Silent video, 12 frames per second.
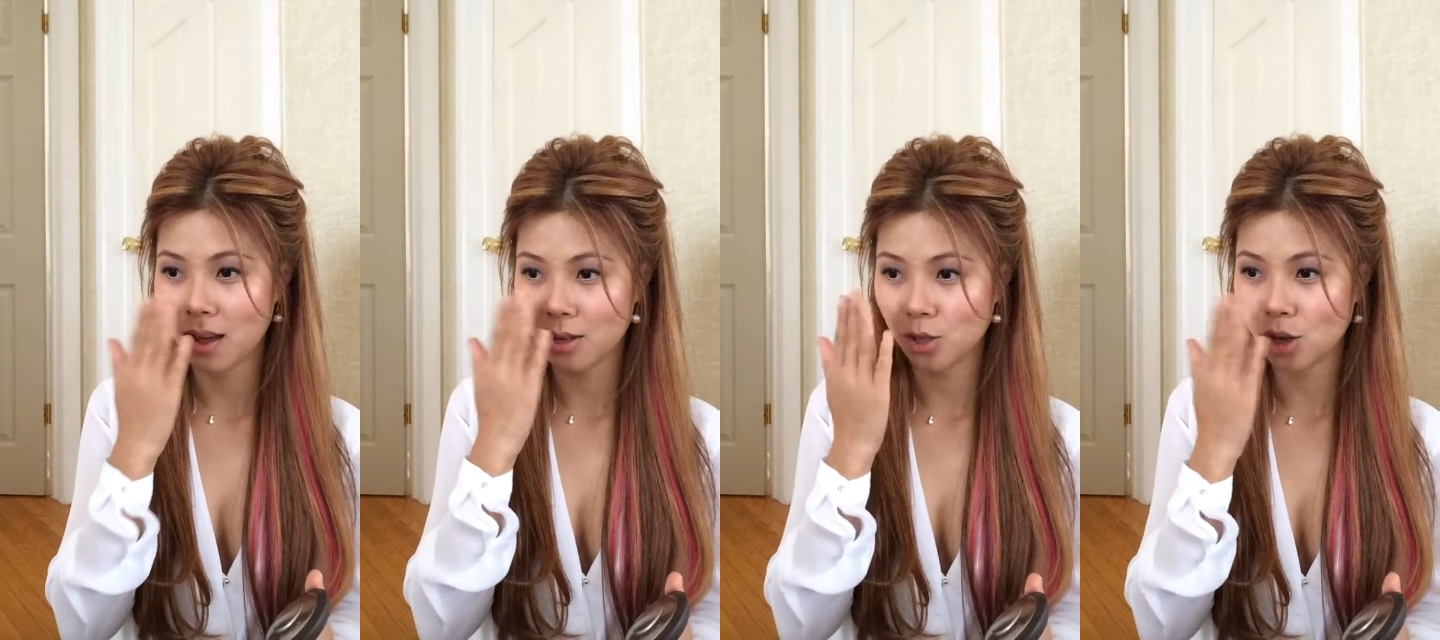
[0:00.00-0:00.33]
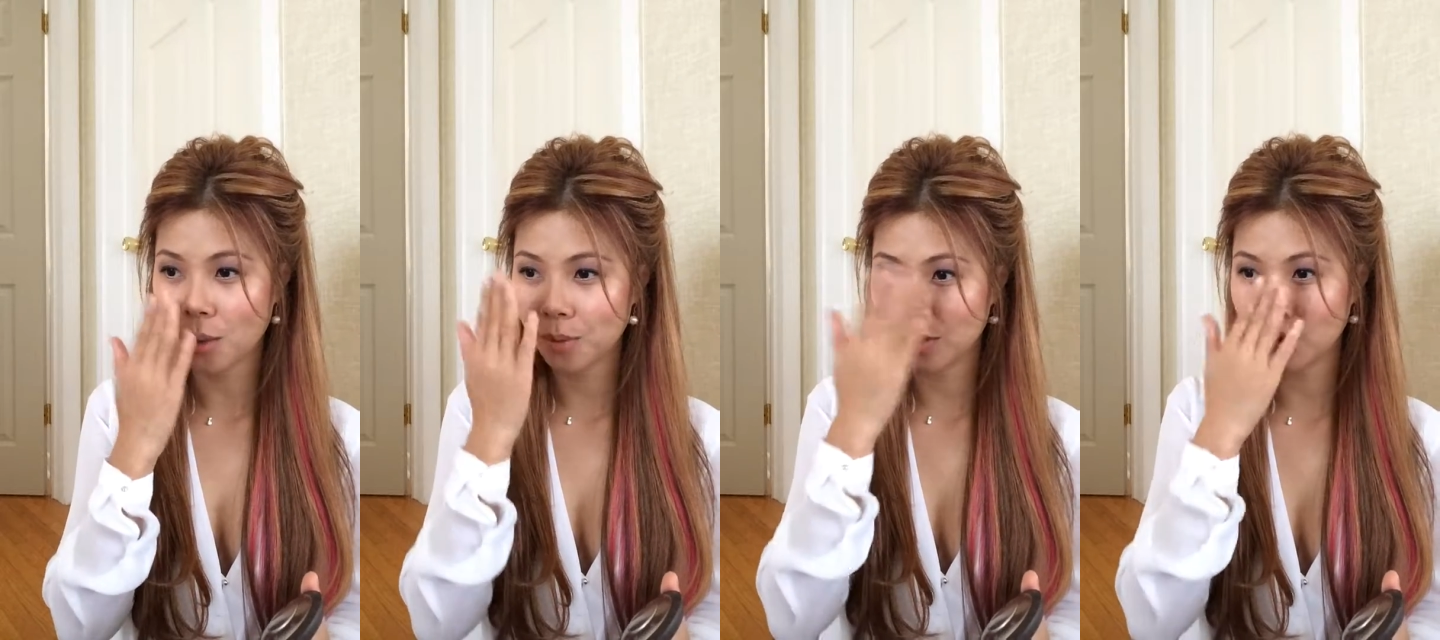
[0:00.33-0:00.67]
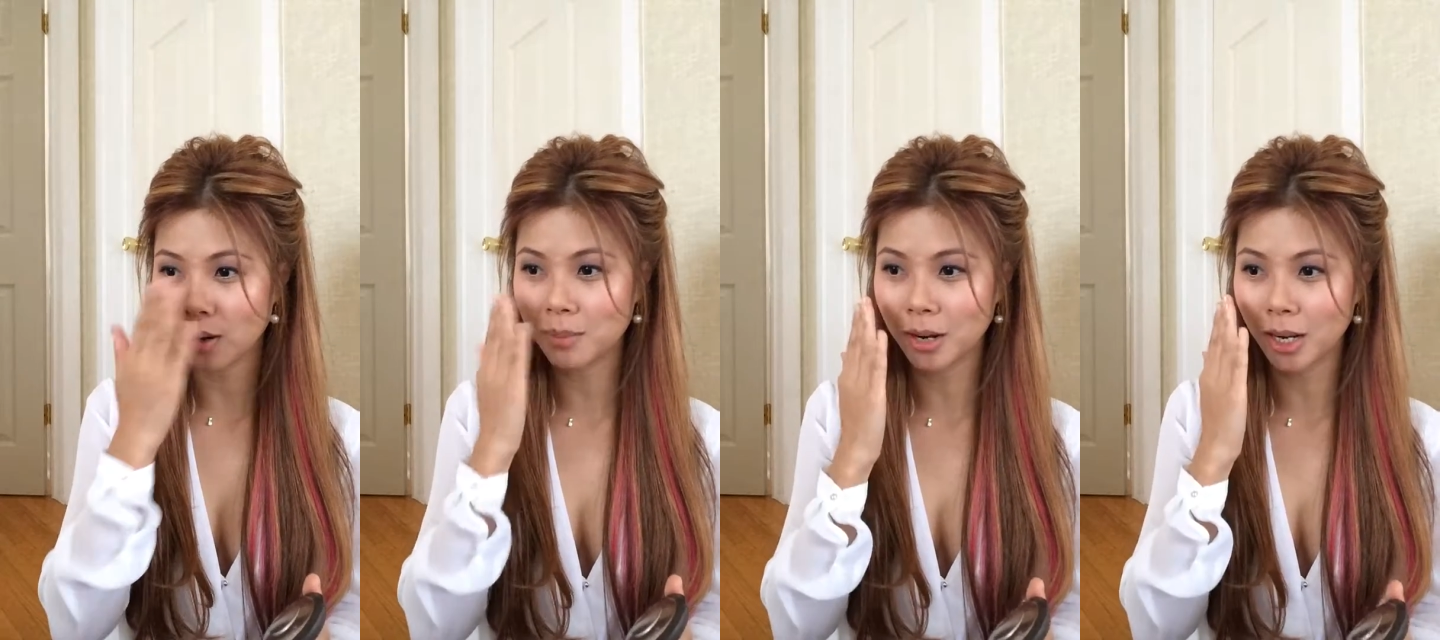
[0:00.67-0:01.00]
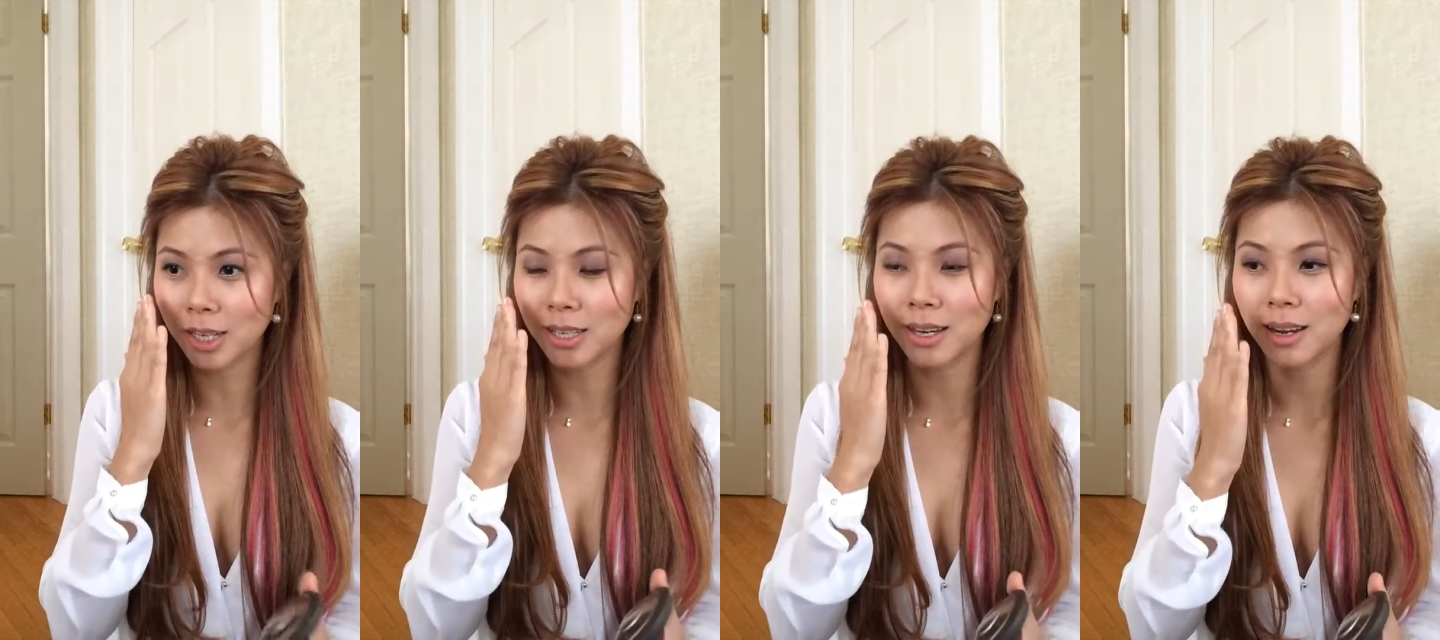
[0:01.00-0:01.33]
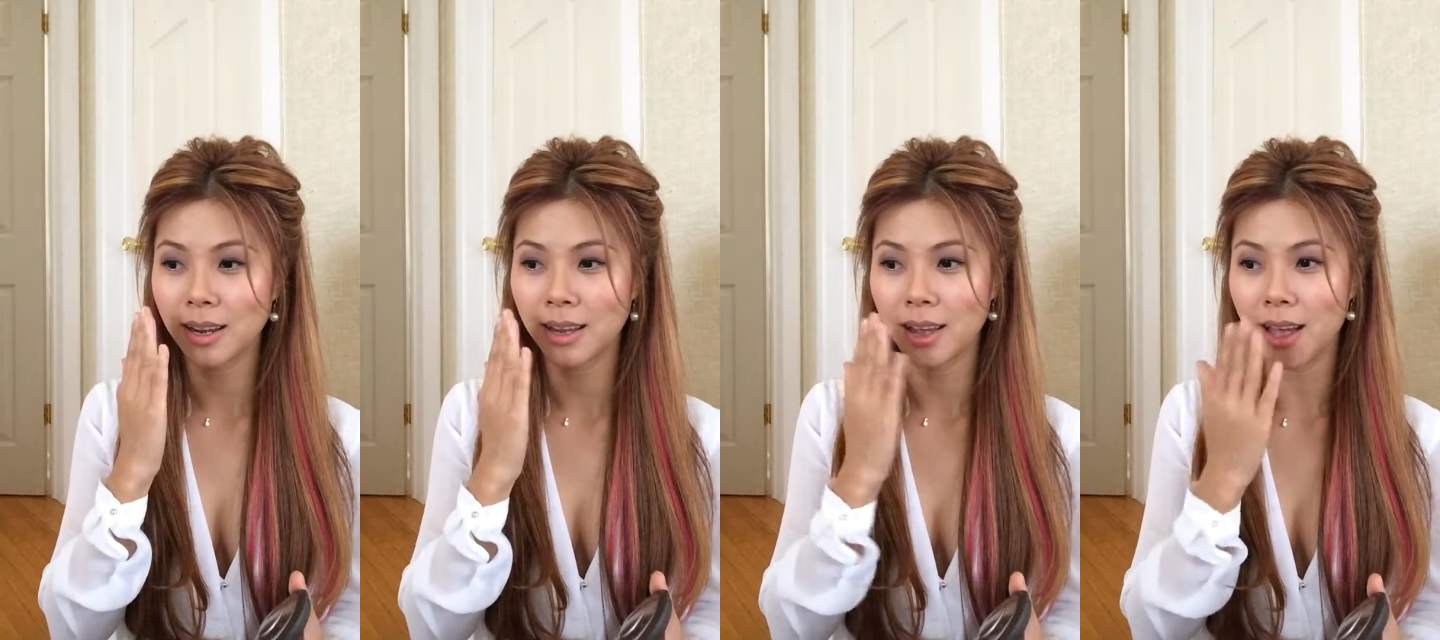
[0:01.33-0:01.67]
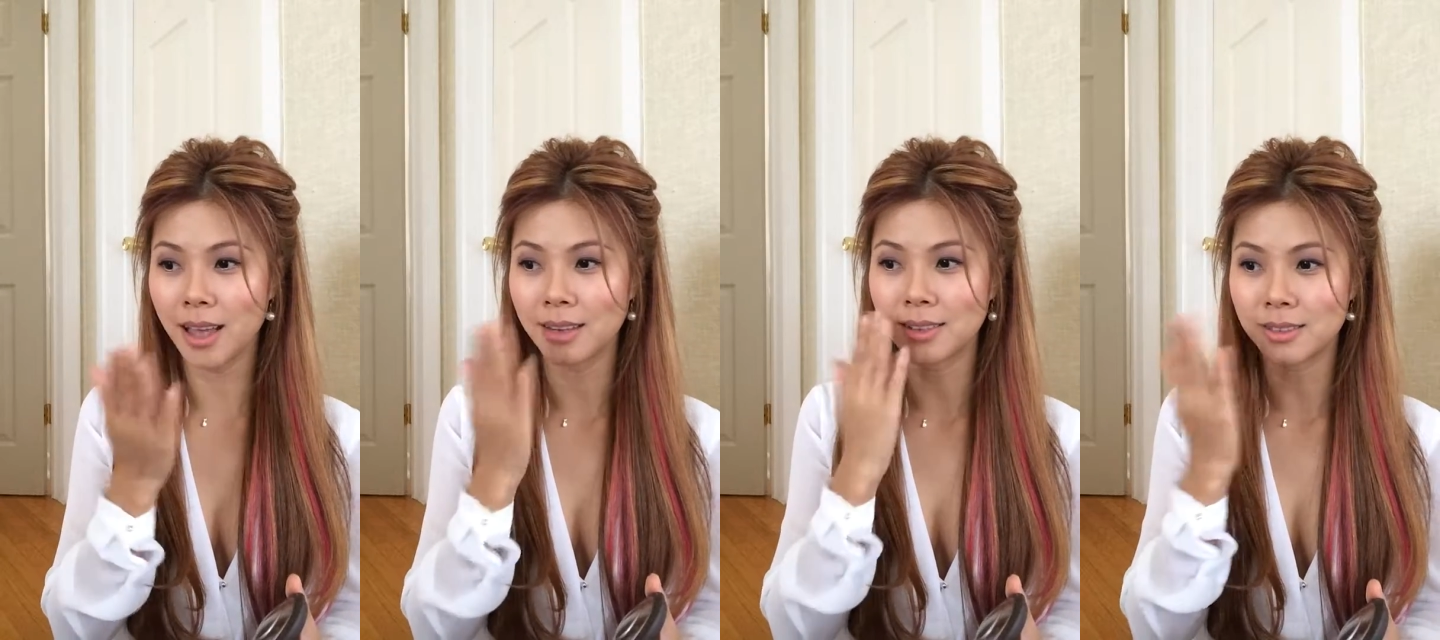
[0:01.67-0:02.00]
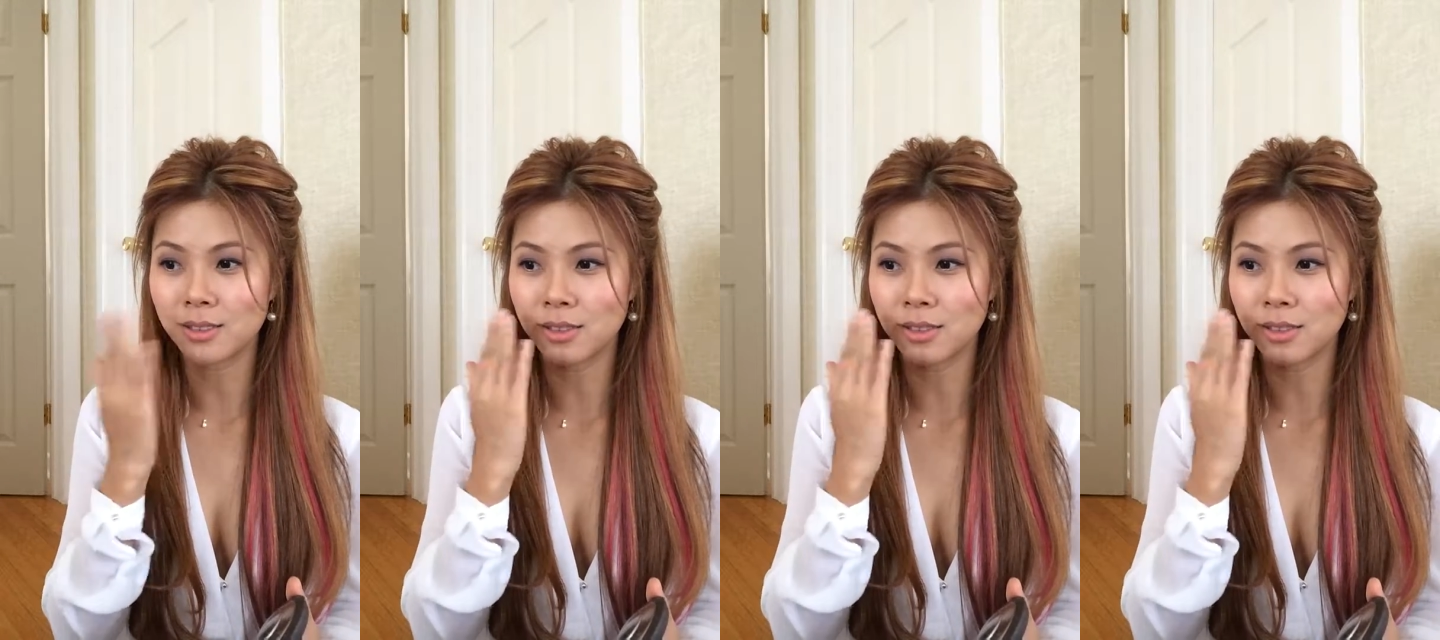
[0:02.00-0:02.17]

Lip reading: Shopper Drug Mart and